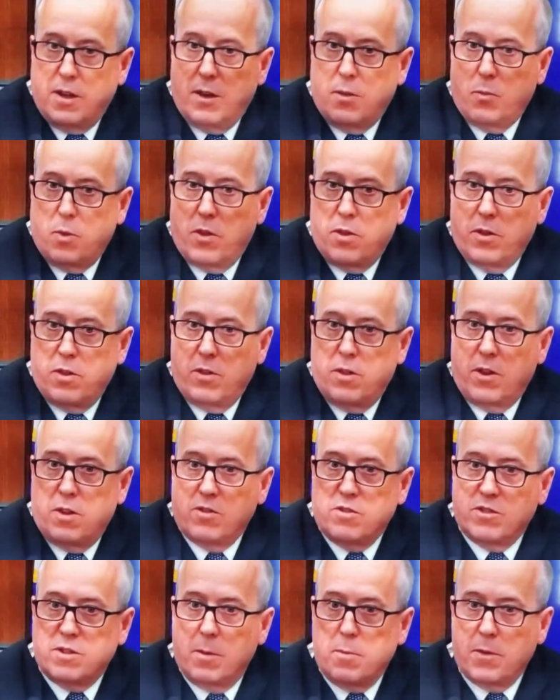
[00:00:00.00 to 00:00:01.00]
and whether
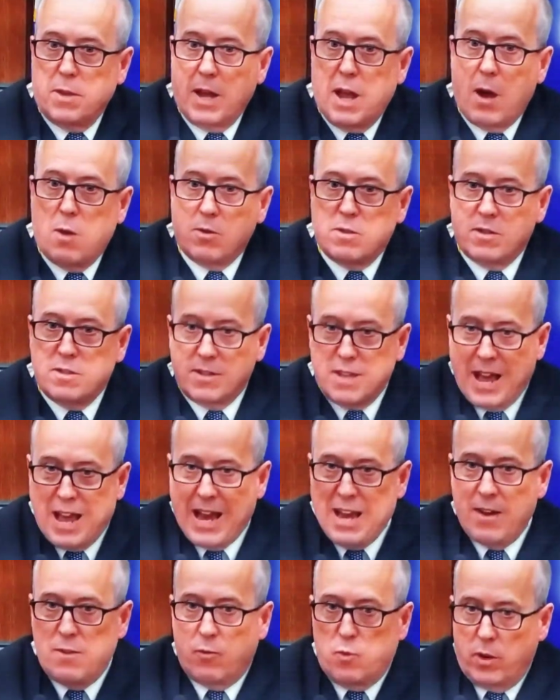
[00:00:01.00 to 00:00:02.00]
there's something
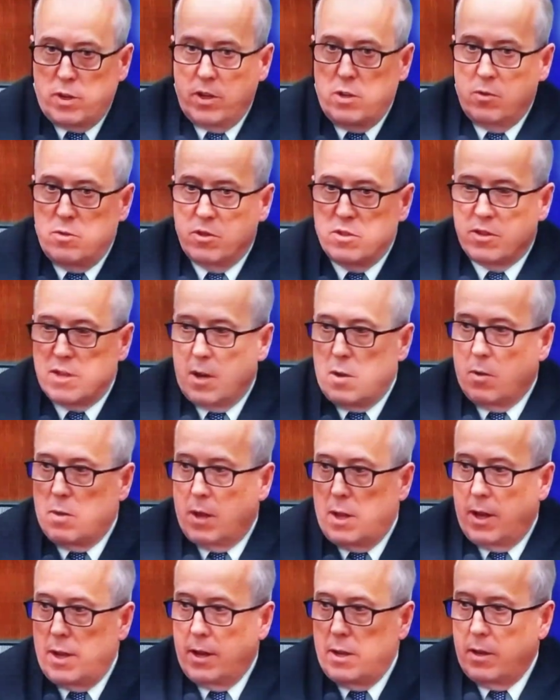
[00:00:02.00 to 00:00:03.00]
outside of what you just
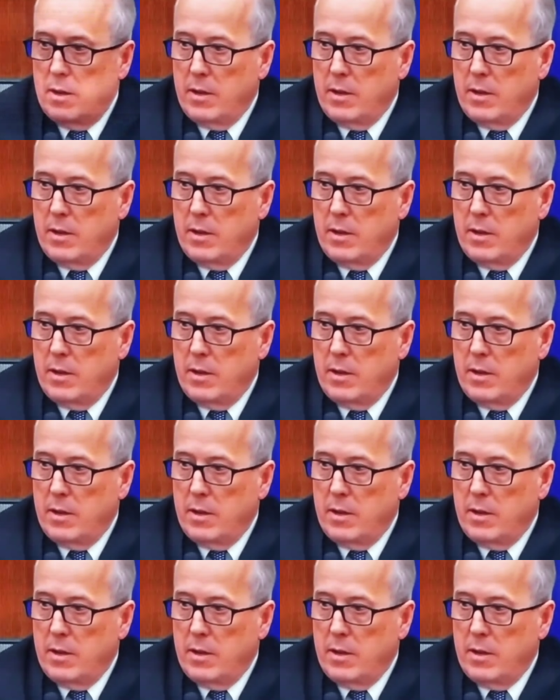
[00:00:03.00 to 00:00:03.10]
outlined.